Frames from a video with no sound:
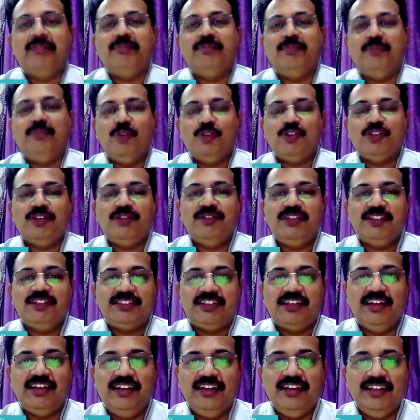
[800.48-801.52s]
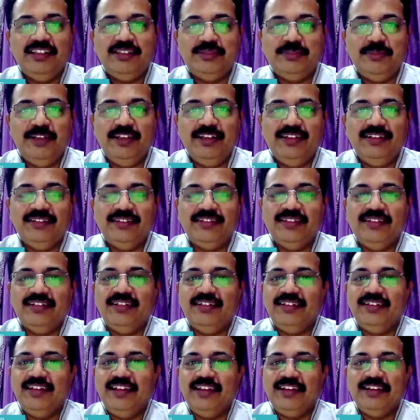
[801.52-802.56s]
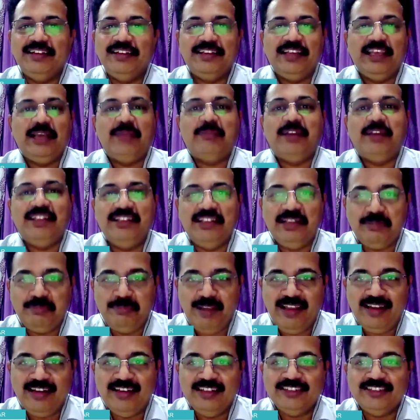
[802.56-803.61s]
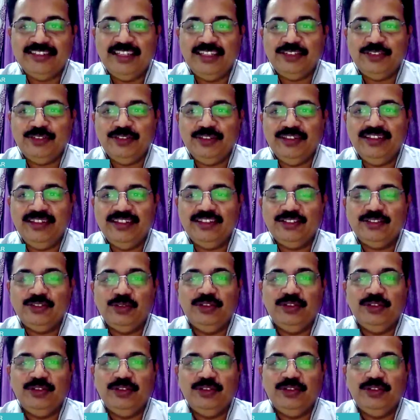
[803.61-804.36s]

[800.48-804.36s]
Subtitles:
most of the struggle is been taken care by their parents actually.